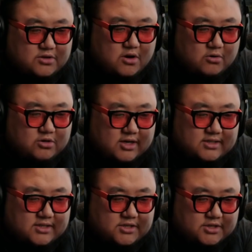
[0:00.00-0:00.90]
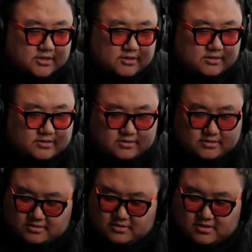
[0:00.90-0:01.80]
to no transition.
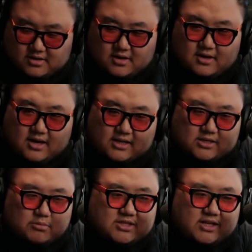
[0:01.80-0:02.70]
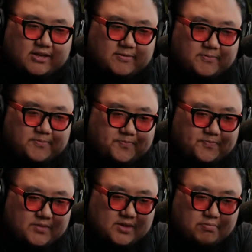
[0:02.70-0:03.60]
It's almost like
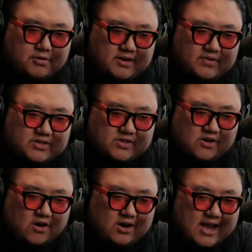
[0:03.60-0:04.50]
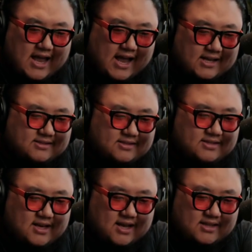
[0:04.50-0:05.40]
the previous song
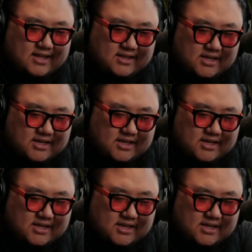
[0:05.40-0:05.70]
ends and